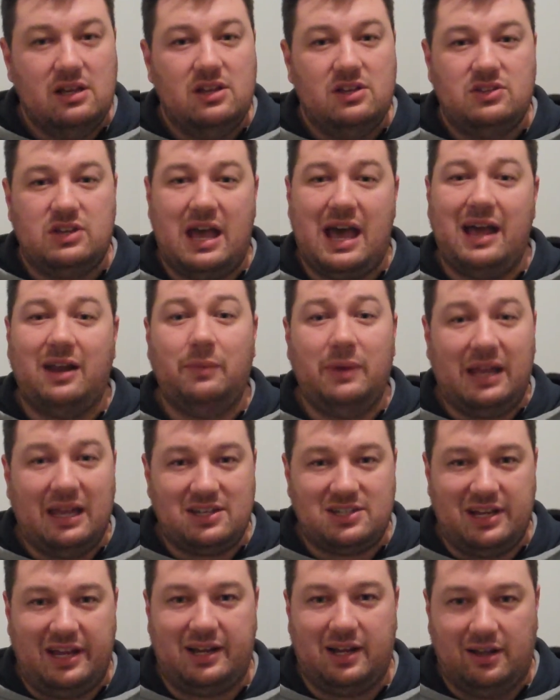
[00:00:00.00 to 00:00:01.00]
So how do we get
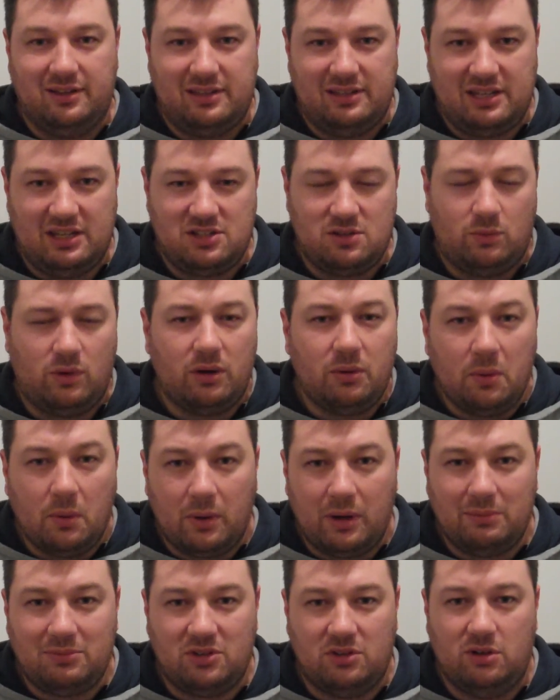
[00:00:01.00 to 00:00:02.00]
Shaycarl's attention? What do we
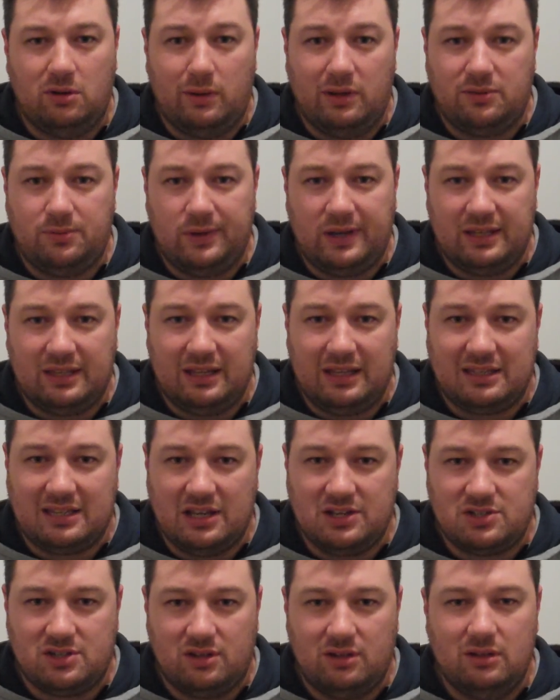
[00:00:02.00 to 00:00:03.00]
want him to do once we get the
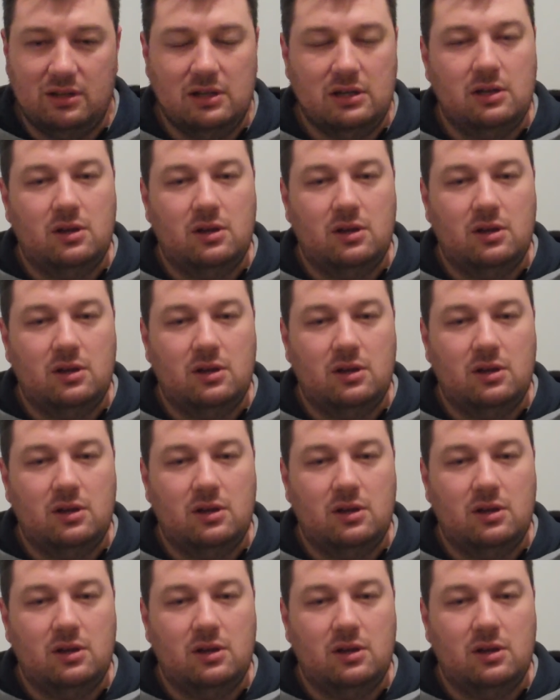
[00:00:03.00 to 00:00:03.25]
attention?